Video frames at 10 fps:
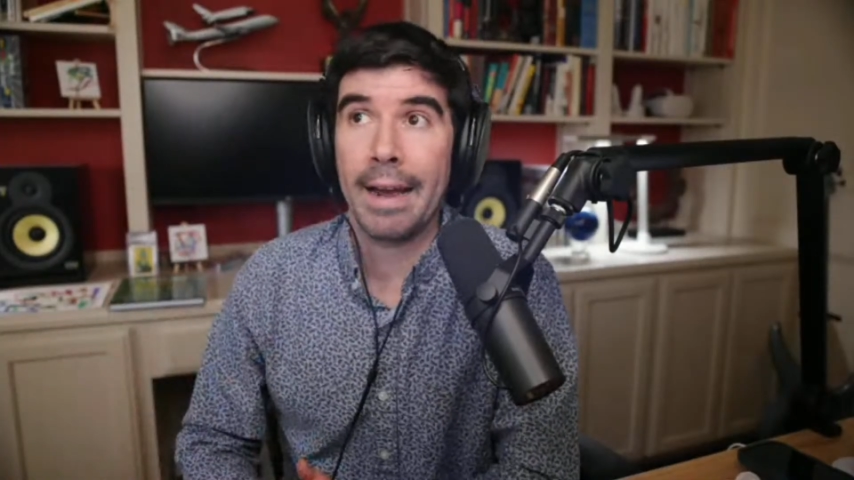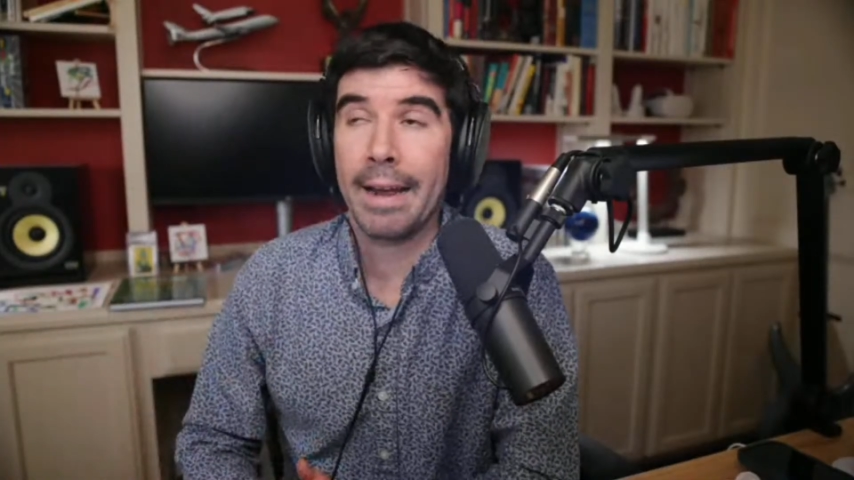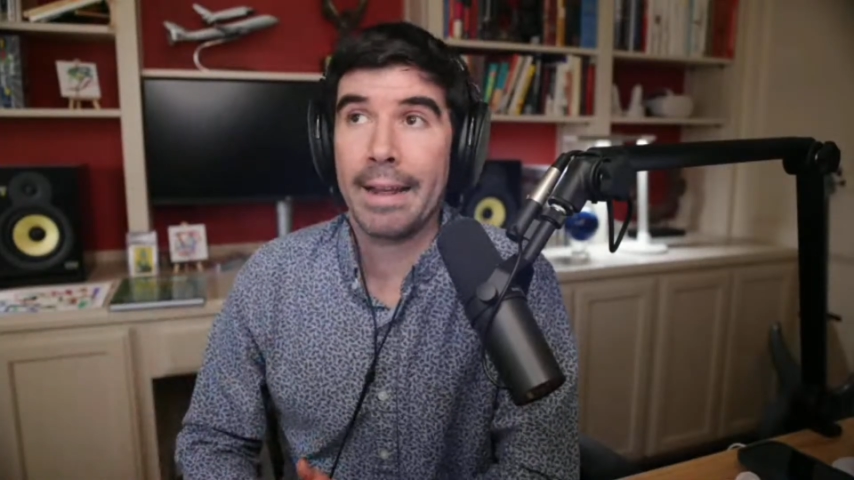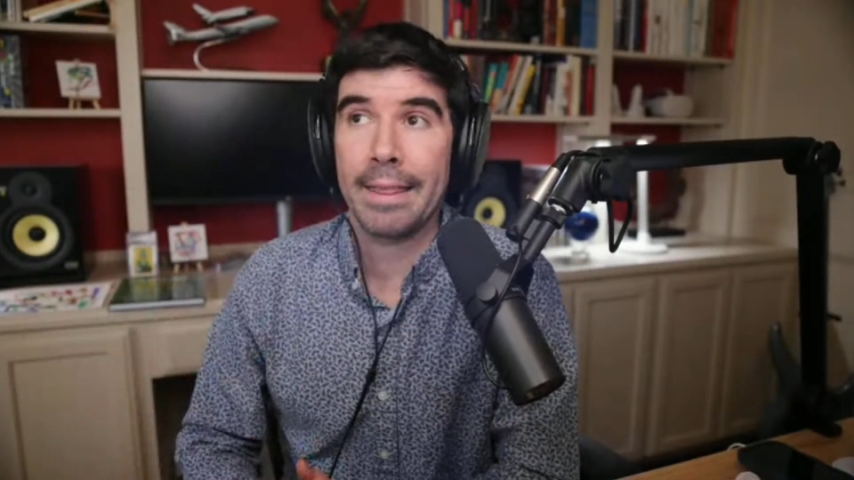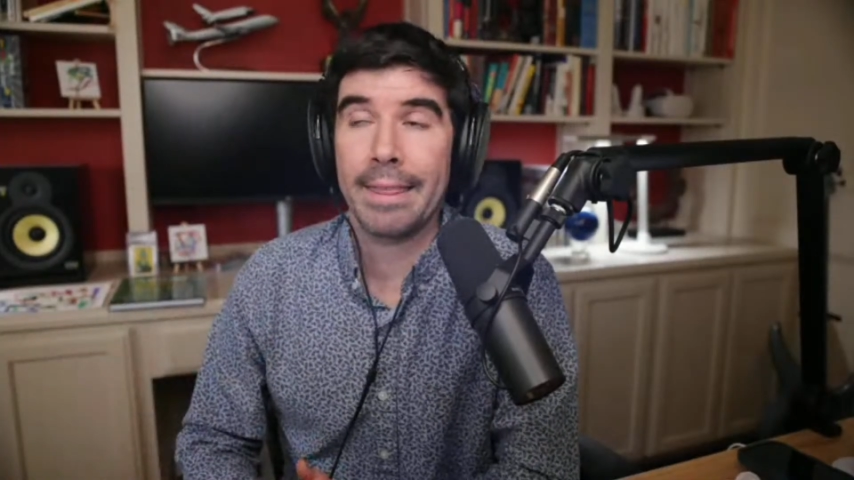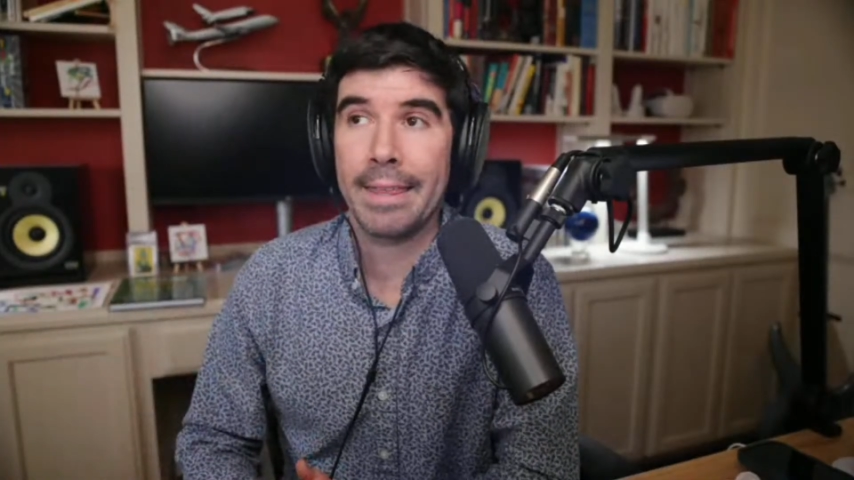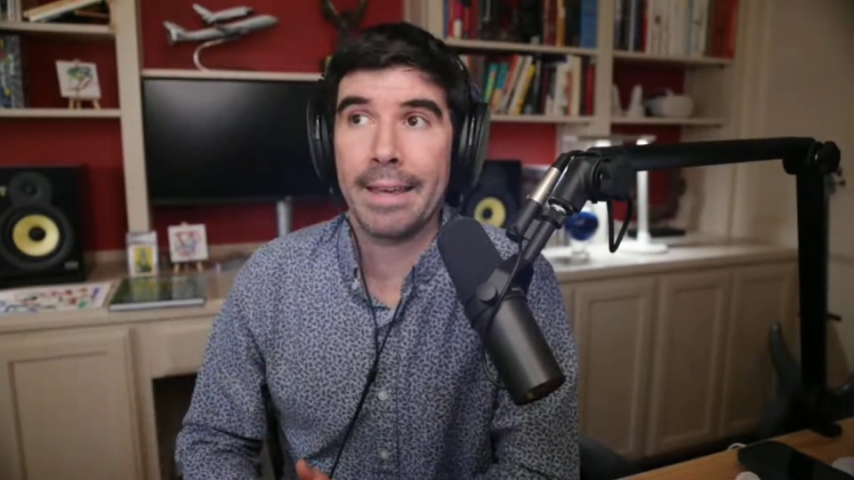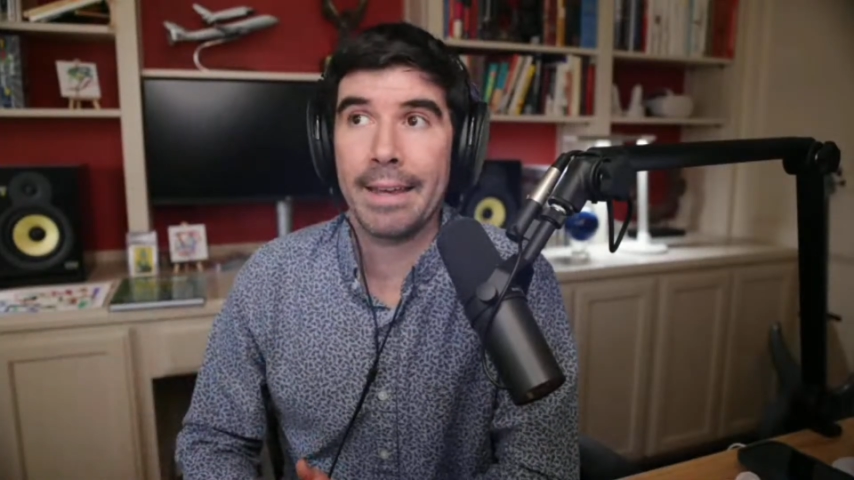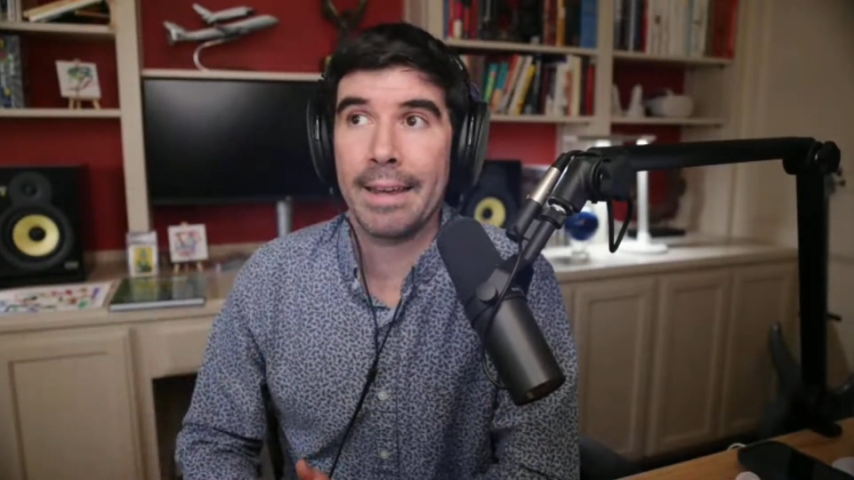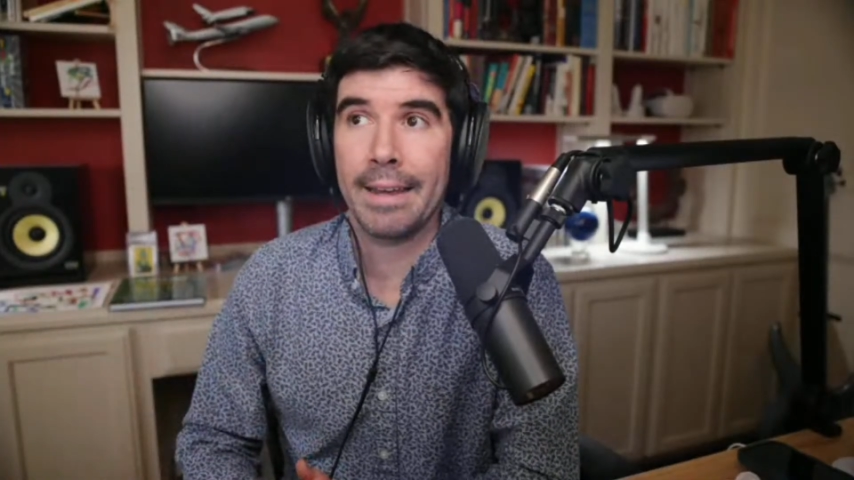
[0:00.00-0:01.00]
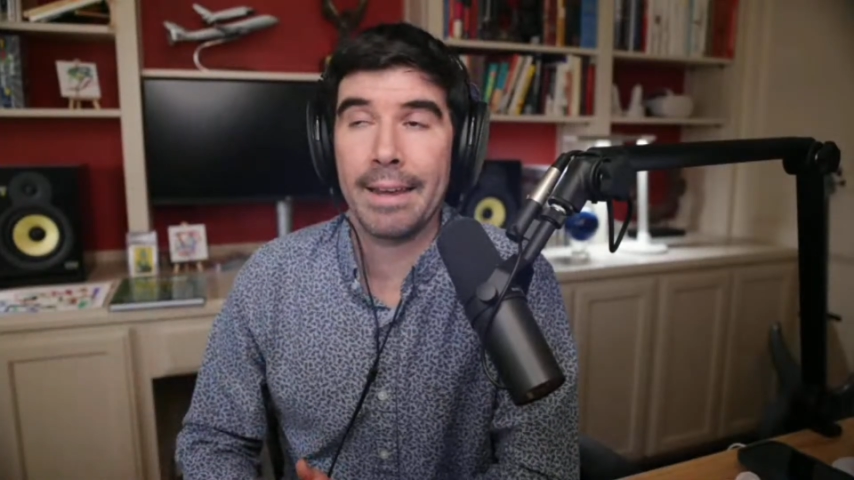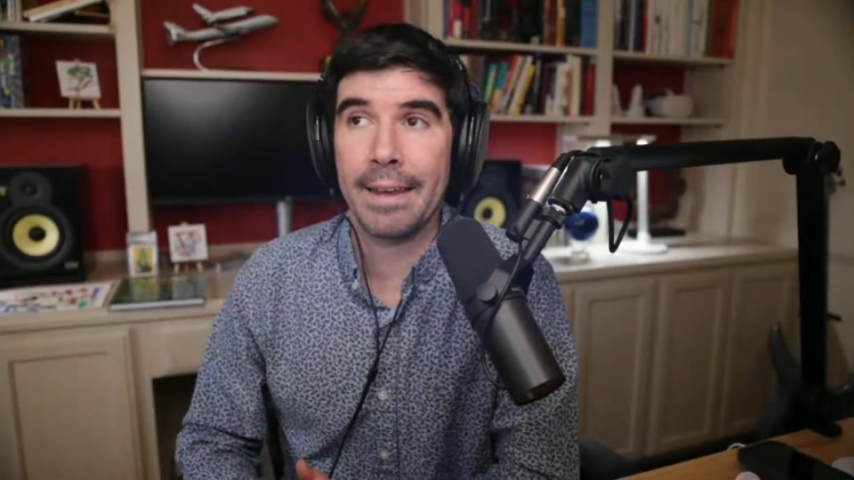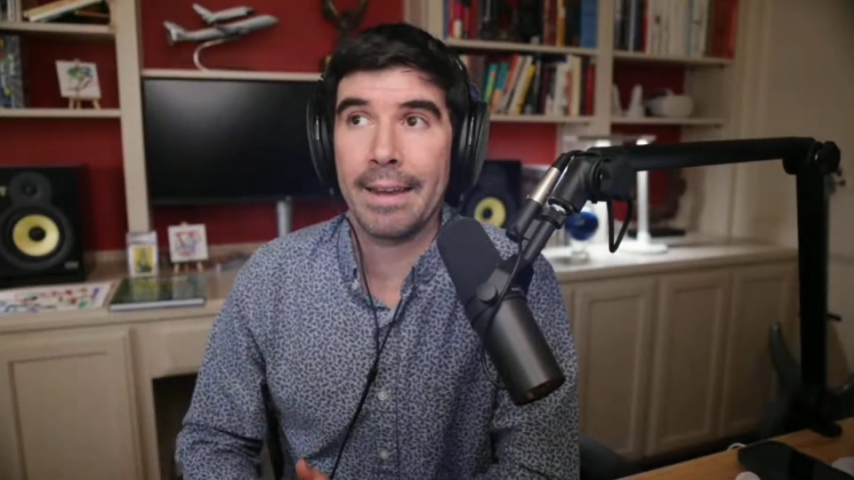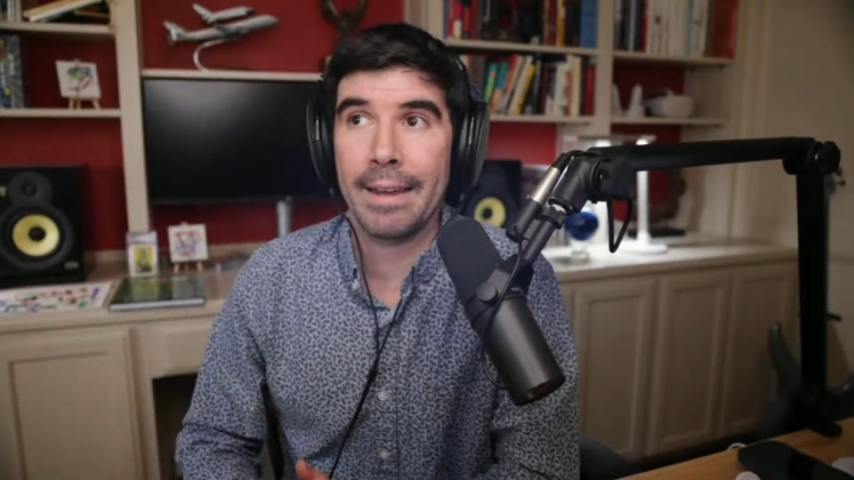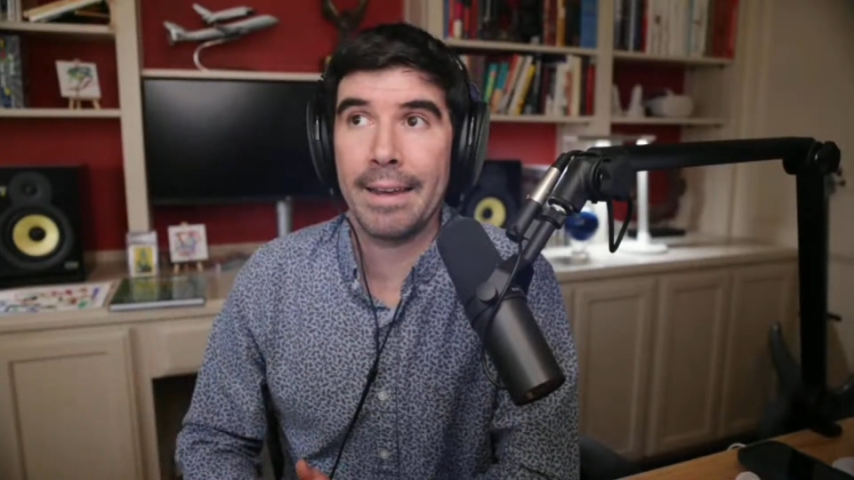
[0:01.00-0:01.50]
th-
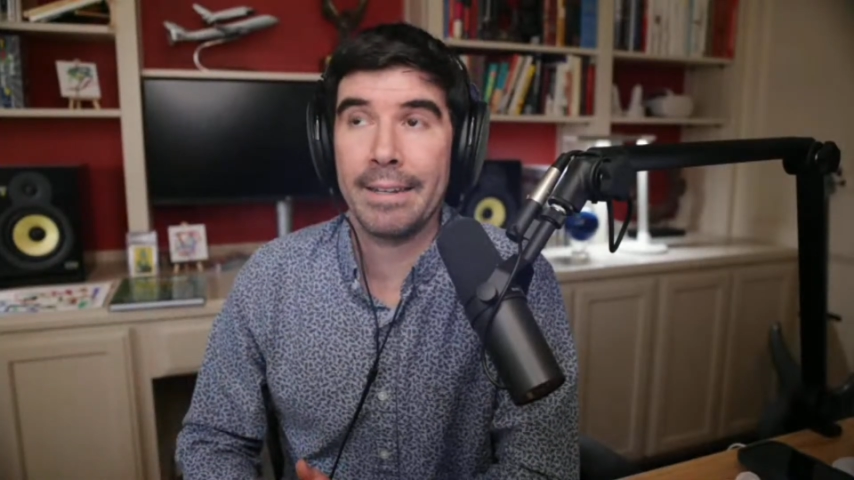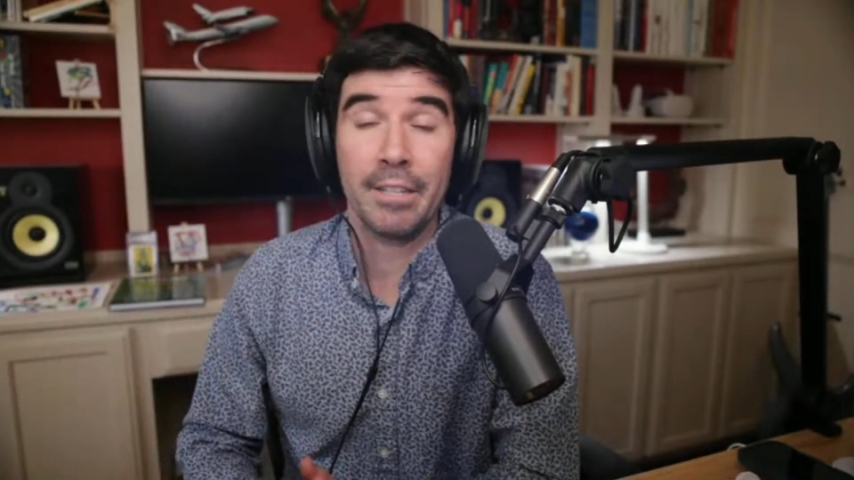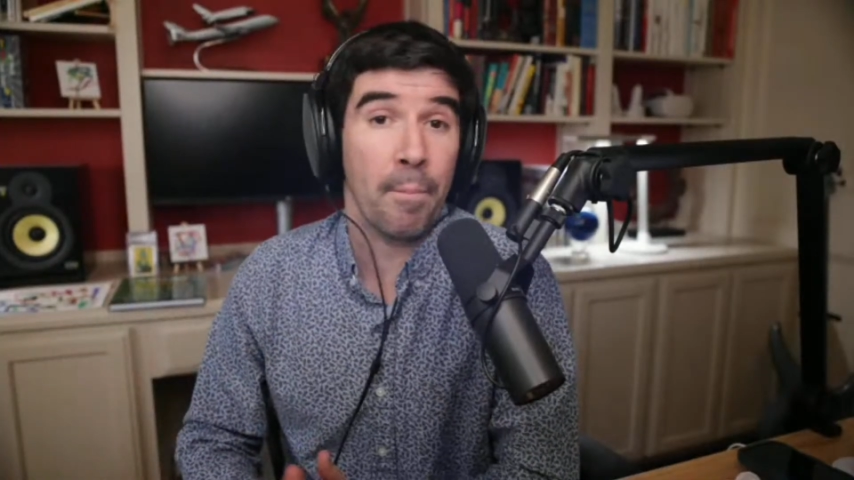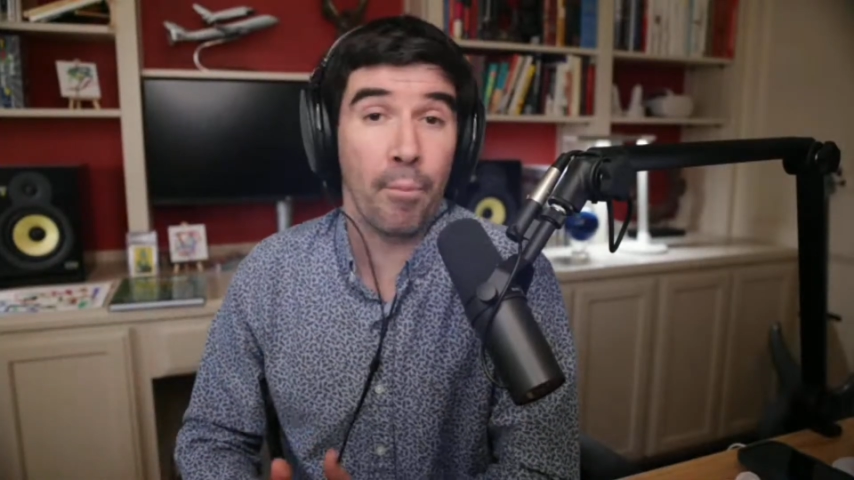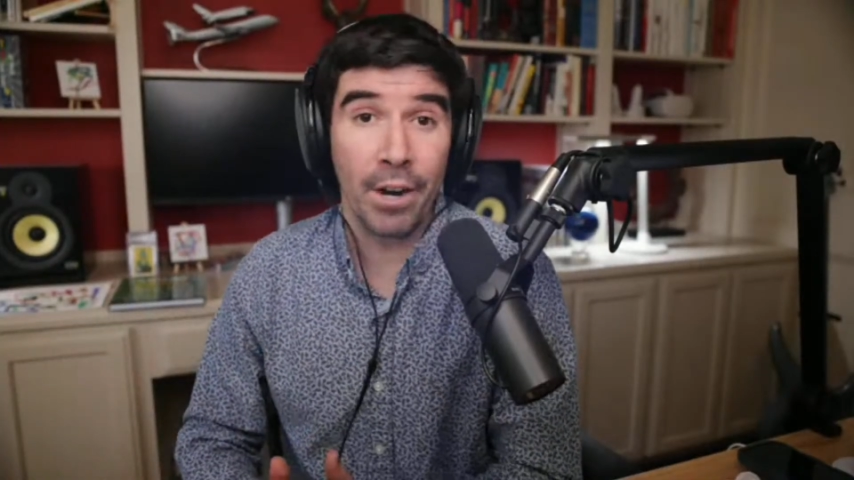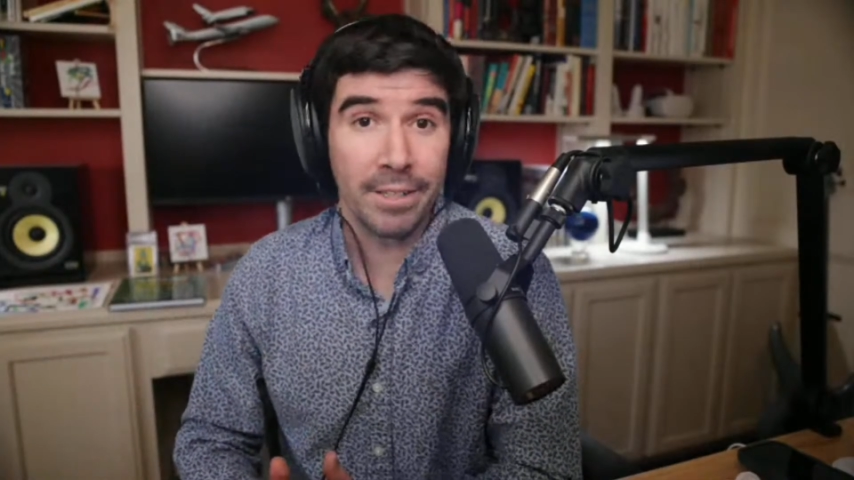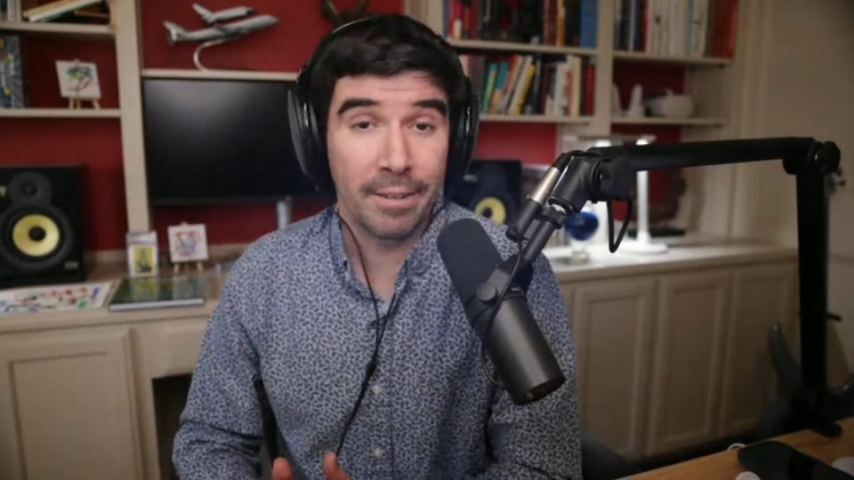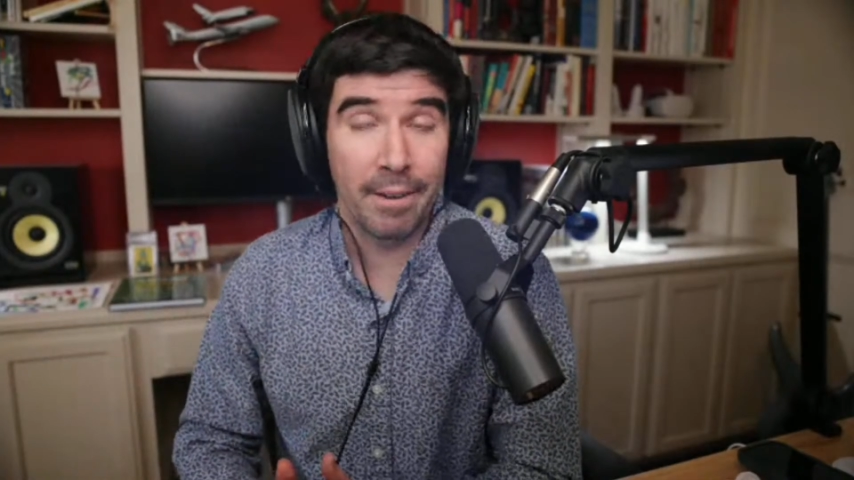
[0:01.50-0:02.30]
it's impressive.